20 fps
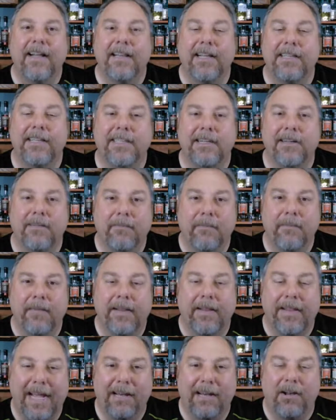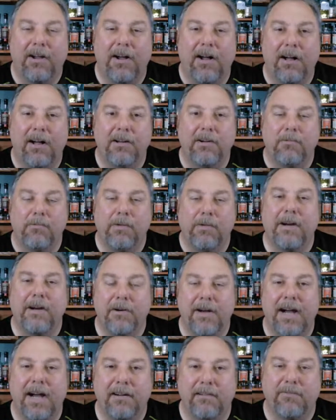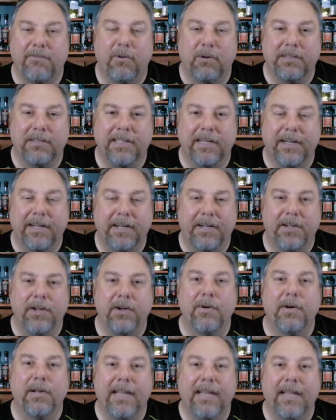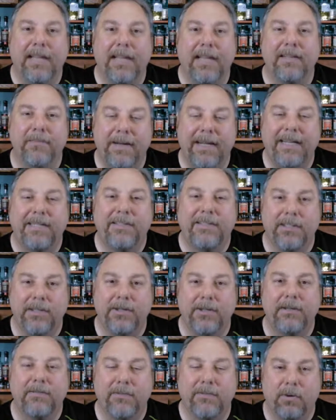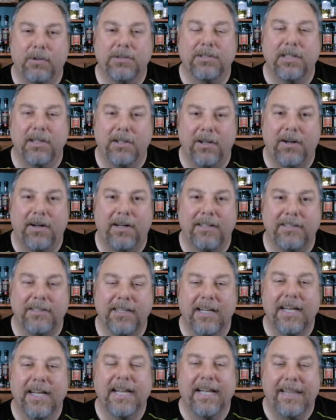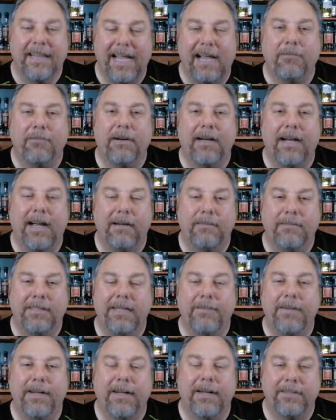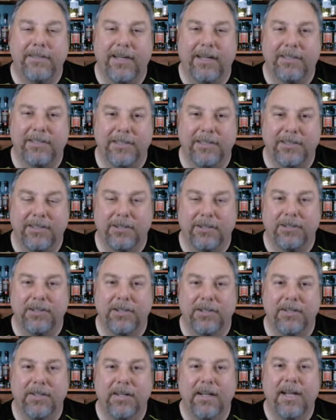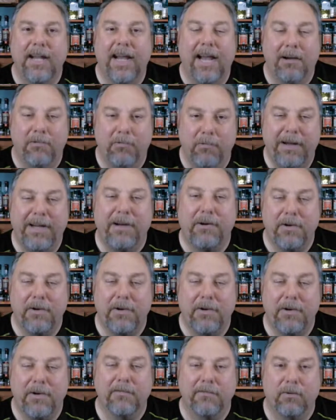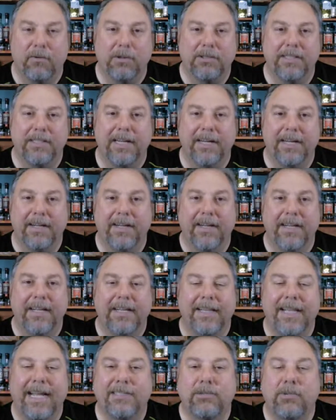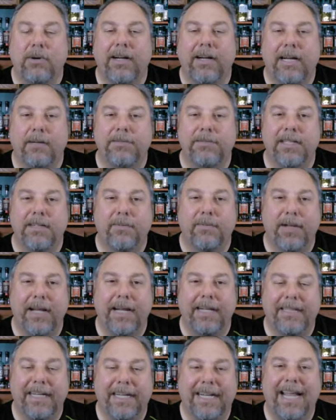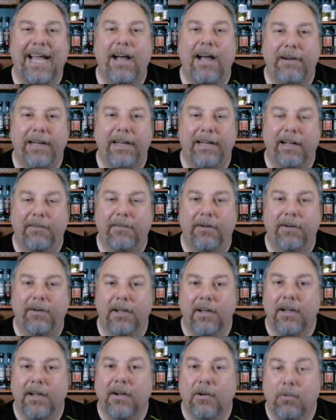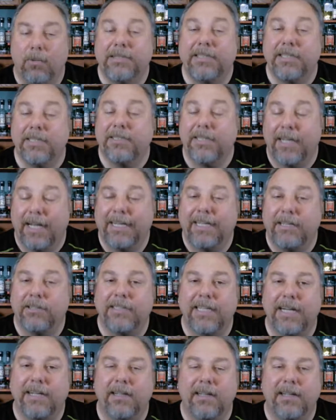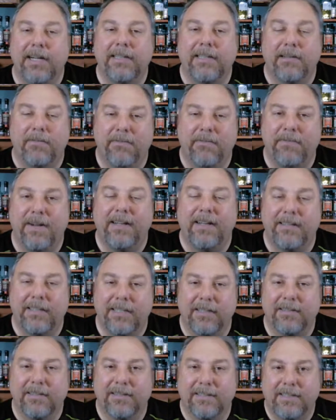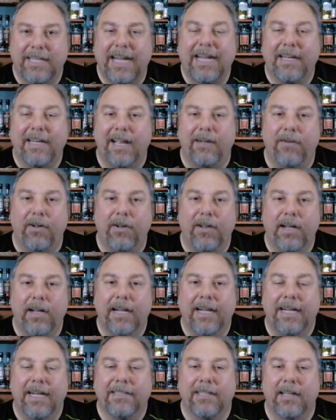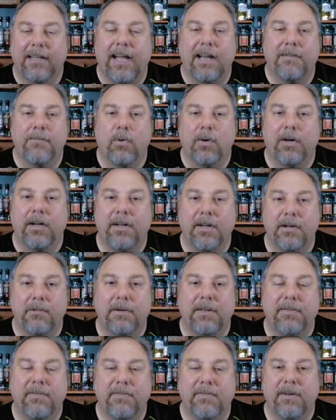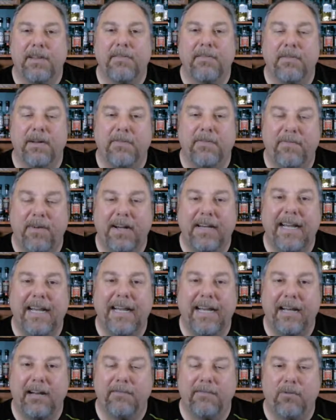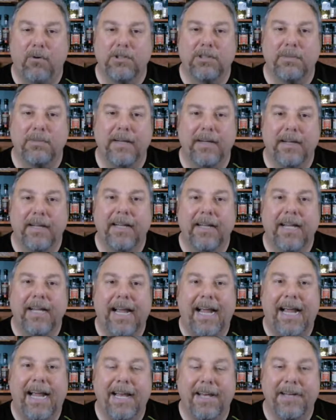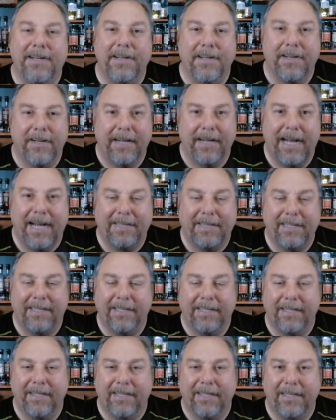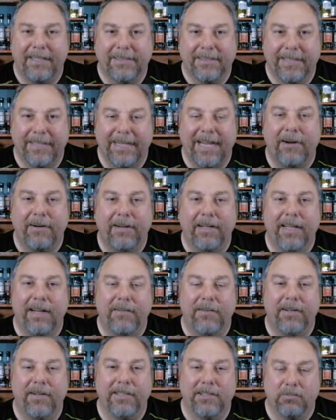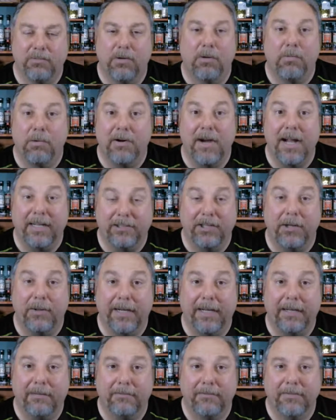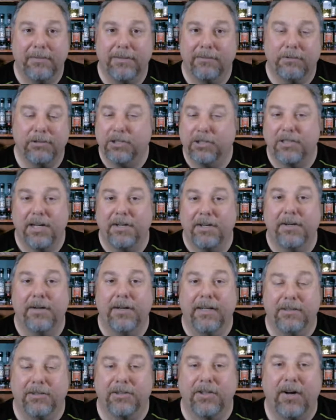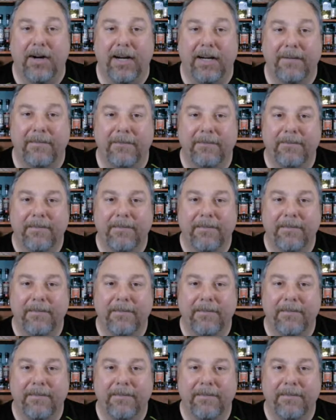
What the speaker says: listen, that law we are not enforcing. You elected me to enforce the laws. That one I am deeming unconstitutional, and we are not enforcing it. That's where it comes into play at the county level, which is, like you said, at the state level, it's a lot more to do with funding and enforcement. And at the county level, it's, well, we're not doing it. We're just not doing it. Sorry.